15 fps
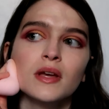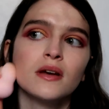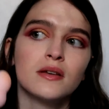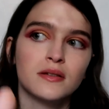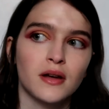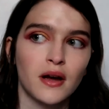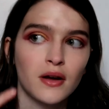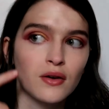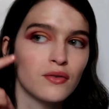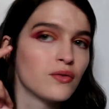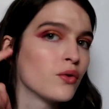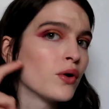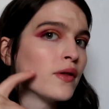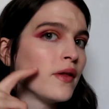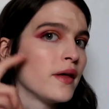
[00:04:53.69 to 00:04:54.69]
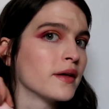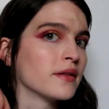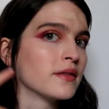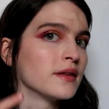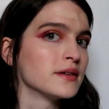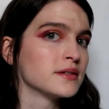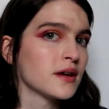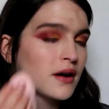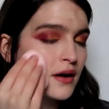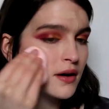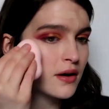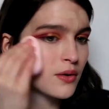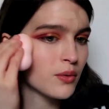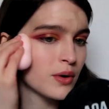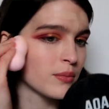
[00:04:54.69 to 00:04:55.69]
is I avoid like this
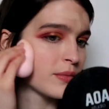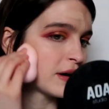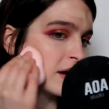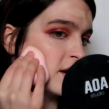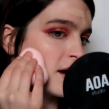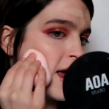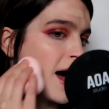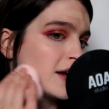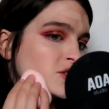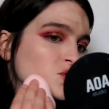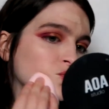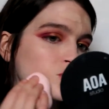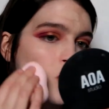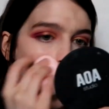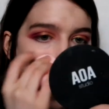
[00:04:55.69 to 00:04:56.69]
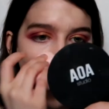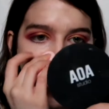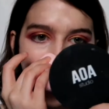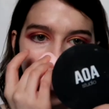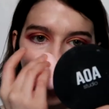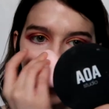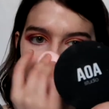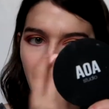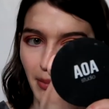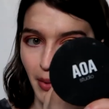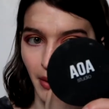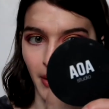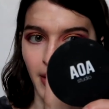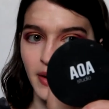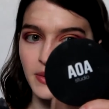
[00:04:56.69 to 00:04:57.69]
area where my natural
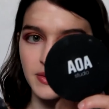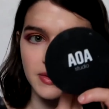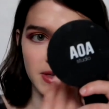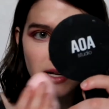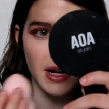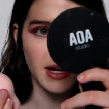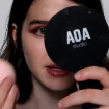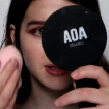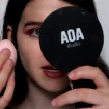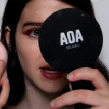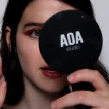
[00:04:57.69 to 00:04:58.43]
bronziness.